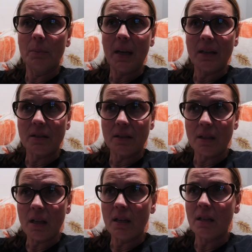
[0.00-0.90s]

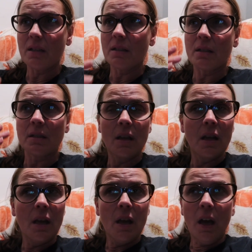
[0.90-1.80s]
mastitis,
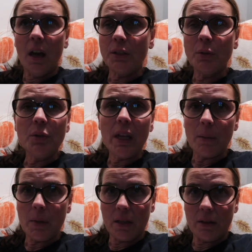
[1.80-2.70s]
uh, you
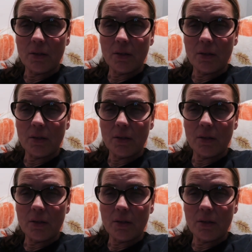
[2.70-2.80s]
name it.